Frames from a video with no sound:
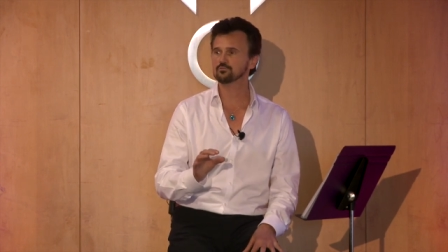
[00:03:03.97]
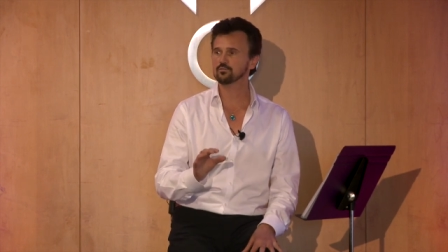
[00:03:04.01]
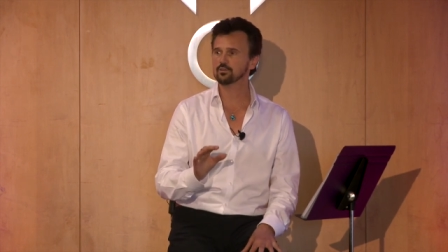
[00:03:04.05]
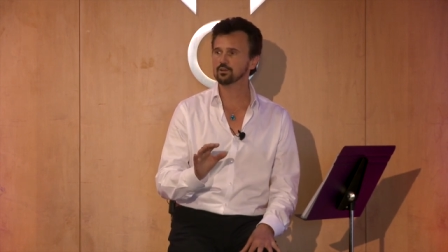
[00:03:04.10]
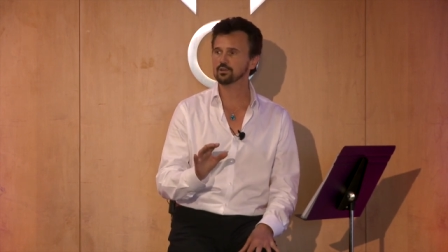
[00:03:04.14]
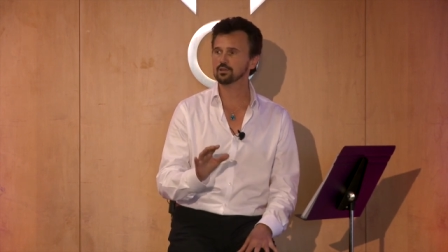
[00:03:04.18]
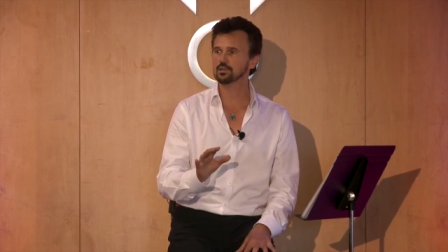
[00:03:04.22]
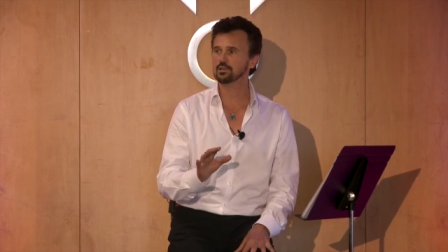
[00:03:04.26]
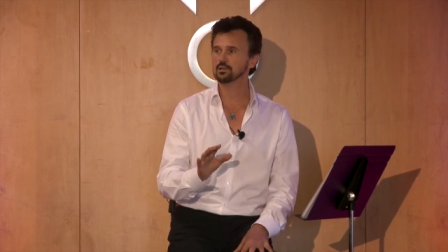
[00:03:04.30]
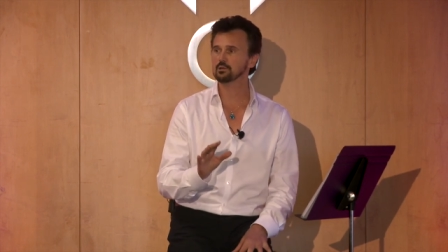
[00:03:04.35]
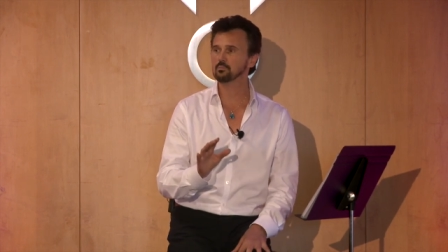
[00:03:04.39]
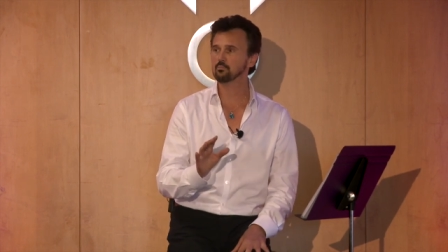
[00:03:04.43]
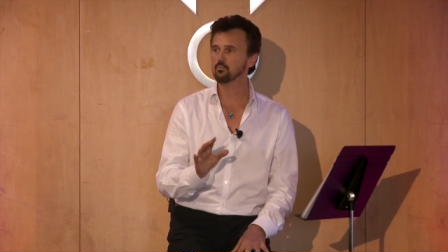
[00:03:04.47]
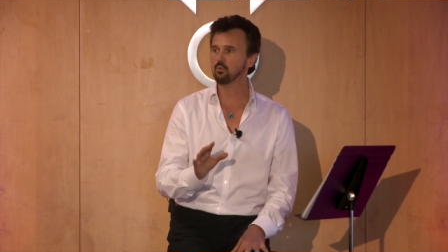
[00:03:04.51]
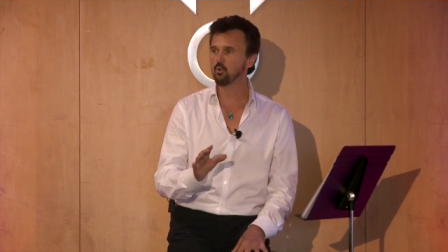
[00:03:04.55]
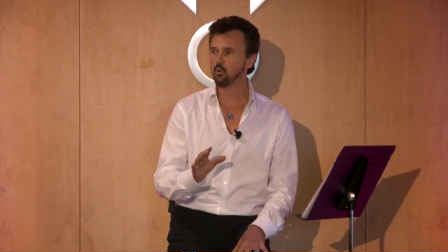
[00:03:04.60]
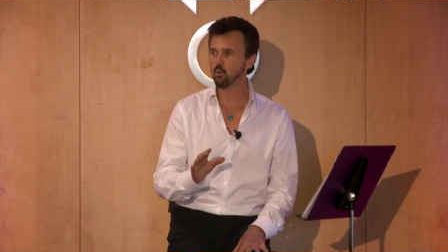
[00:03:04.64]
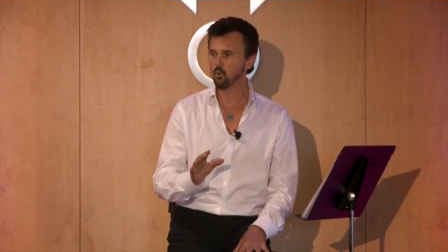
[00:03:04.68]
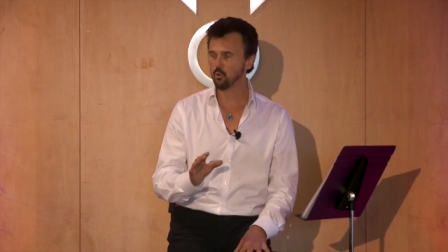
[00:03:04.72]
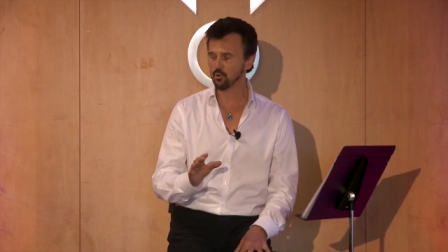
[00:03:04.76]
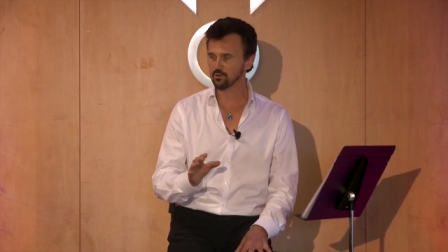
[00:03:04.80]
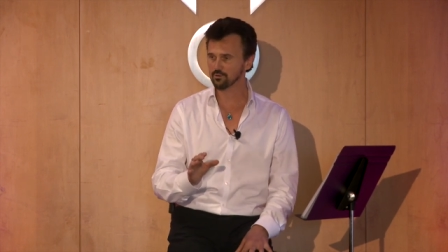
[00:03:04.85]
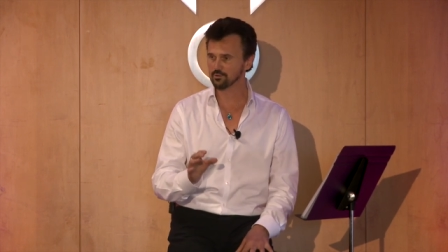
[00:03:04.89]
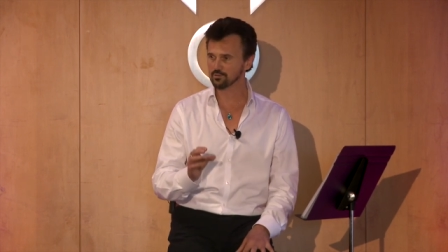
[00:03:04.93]
very
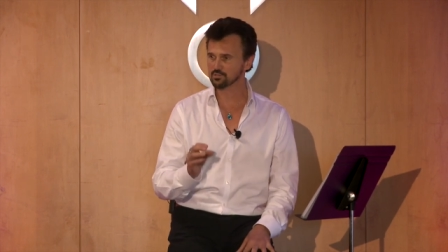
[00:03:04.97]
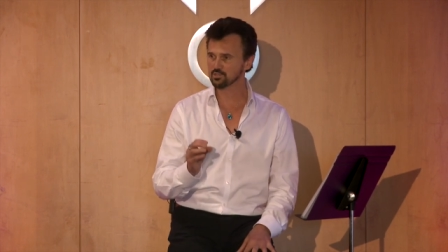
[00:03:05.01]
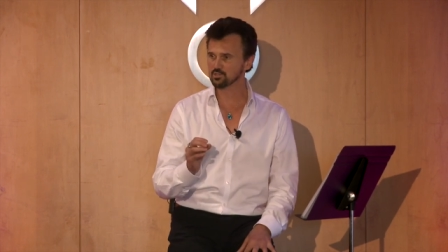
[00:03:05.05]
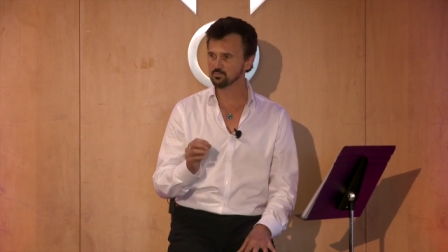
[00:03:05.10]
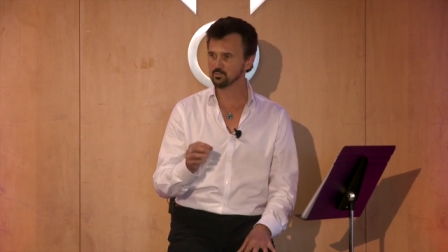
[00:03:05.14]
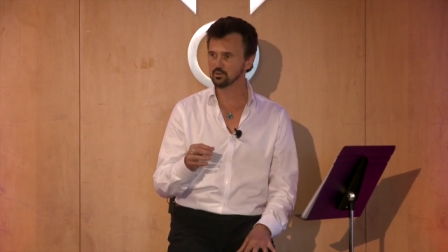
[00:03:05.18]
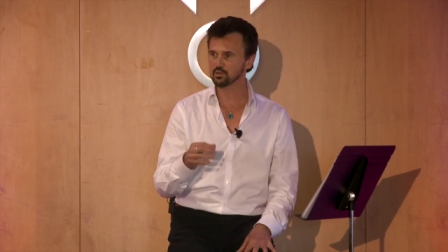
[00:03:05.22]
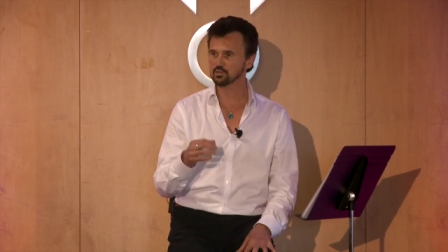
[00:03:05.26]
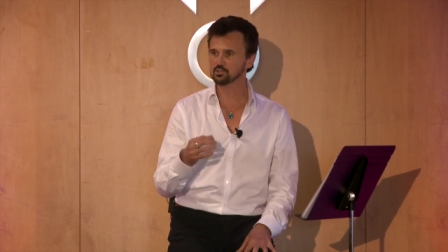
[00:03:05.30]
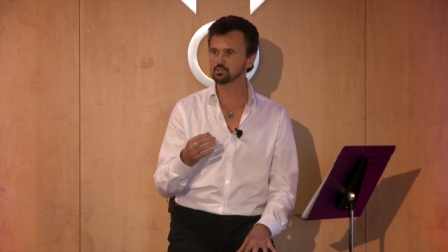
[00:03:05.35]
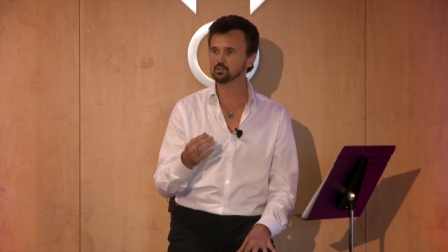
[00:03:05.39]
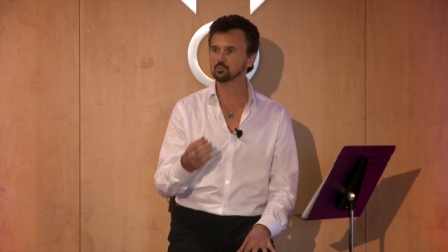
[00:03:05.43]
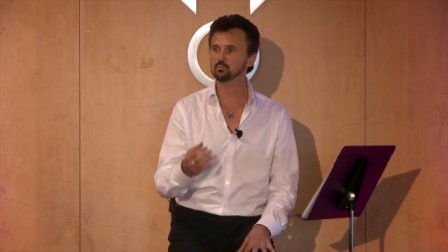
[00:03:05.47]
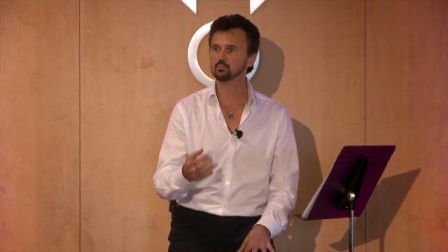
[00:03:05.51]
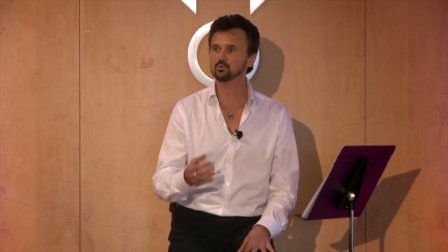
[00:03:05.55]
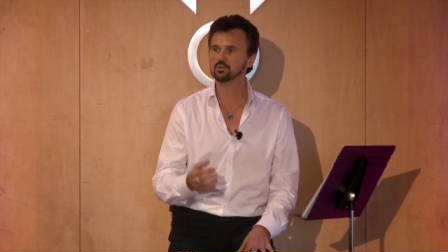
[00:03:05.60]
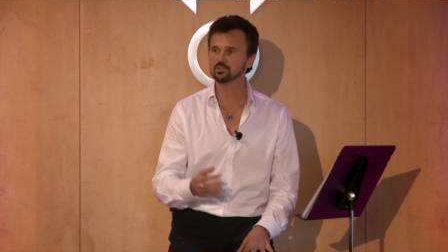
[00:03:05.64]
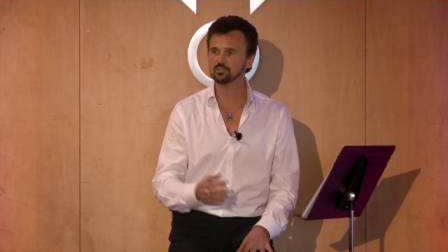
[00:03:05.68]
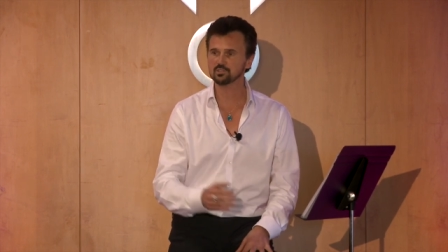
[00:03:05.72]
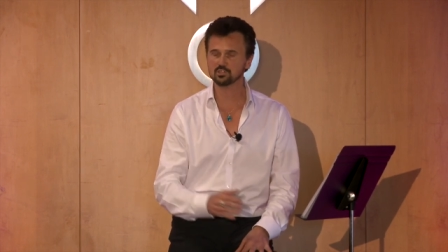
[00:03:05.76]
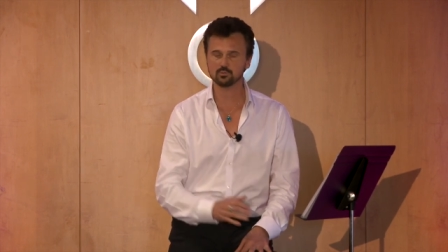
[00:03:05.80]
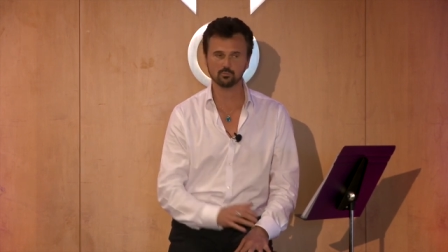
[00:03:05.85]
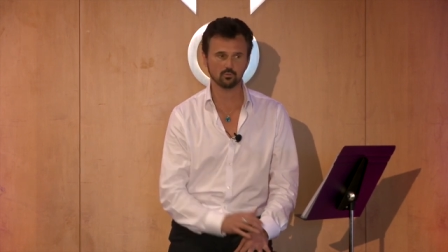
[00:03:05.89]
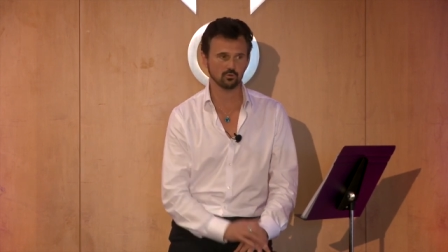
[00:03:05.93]
important spiritual
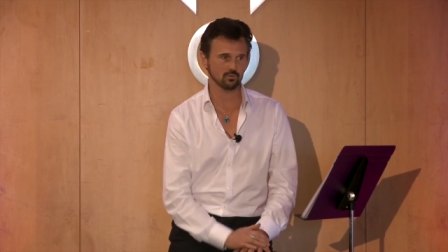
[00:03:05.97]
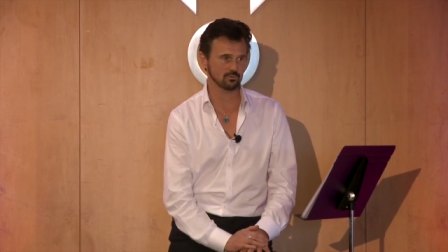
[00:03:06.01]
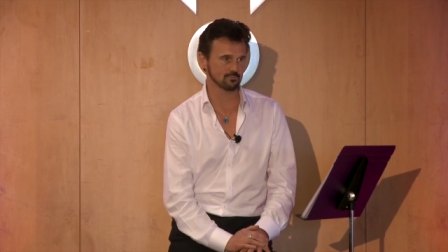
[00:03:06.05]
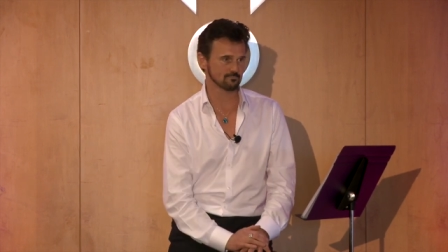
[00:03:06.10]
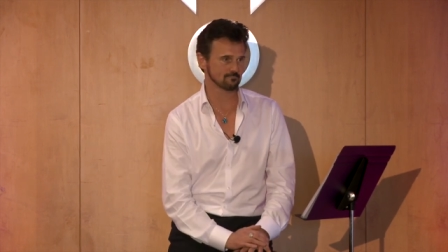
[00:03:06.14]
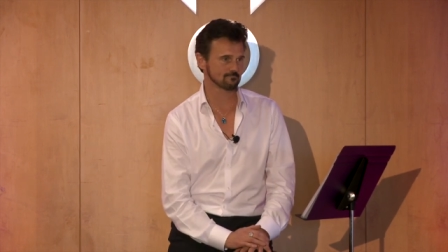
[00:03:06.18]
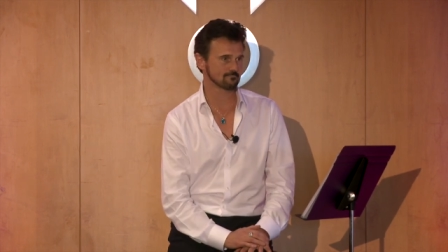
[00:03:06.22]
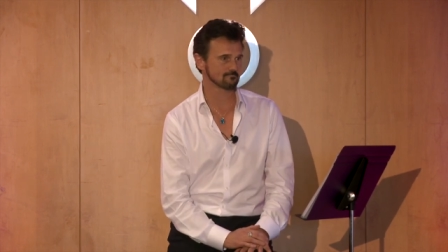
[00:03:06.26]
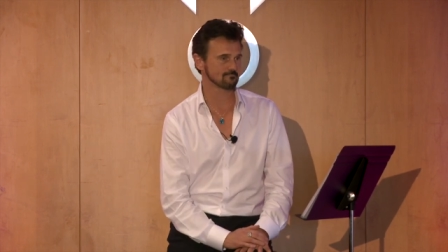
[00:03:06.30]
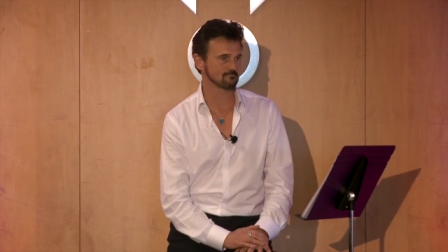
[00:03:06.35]
principle.